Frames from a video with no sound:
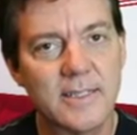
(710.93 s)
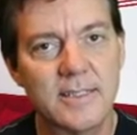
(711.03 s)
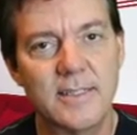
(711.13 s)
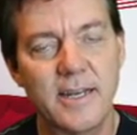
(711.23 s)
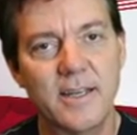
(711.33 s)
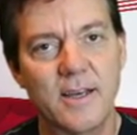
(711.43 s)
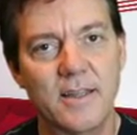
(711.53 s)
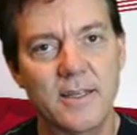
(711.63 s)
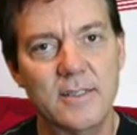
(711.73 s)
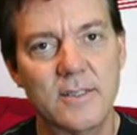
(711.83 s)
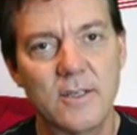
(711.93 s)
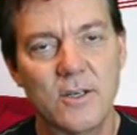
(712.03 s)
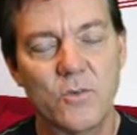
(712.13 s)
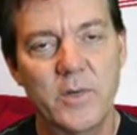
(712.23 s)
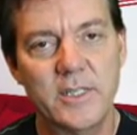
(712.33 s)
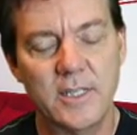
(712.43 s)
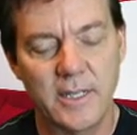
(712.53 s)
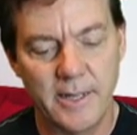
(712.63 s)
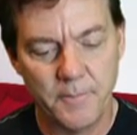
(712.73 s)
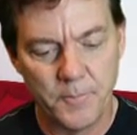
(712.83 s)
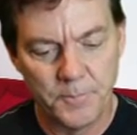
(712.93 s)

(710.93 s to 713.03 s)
a study on this recently.